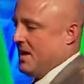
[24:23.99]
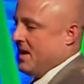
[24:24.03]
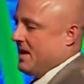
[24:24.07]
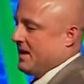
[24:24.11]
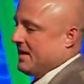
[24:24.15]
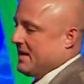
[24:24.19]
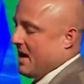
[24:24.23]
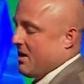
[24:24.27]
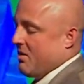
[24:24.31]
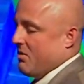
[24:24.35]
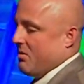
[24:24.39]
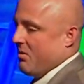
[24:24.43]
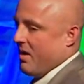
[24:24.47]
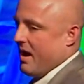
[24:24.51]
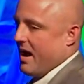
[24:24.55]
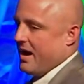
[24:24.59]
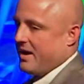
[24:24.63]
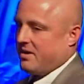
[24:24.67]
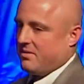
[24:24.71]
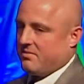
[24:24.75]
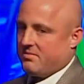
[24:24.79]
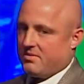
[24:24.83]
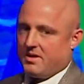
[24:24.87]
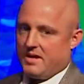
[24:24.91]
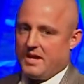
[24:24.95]
Now, I can
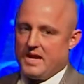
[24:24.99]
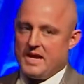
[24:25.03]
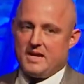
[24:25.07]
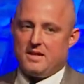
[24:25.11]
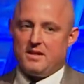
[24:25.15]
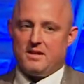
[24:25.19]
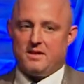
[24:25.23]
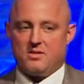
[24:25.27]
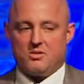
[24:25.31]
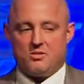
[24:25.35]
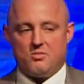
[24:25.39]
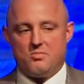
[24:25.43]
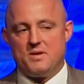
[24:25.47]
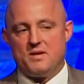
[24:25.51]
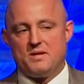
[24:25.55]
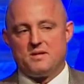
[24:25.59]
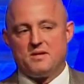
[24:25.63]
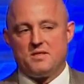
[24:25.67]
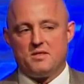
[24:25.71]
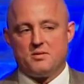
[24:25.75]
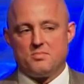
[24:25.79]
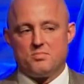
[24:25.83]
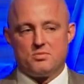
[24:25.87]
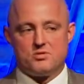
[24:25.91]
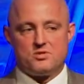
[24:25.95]
relate a little bit to
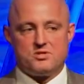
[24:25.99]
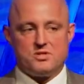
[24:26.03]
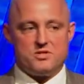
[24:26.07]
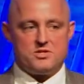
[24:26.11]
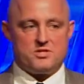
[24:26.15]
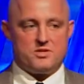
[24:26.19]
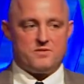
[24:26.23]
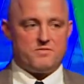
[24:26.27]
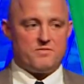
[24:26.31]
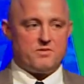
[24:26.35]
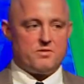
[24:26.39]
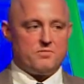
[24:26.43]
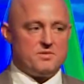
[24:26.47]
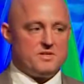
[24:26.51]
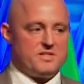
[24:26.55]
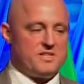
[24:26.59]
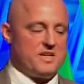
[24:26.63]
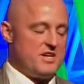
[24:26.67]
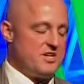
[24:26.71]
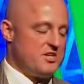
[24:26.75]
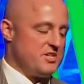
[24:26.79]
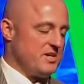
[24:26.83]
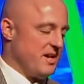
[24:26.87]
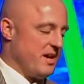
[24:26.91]
the precision fermentation.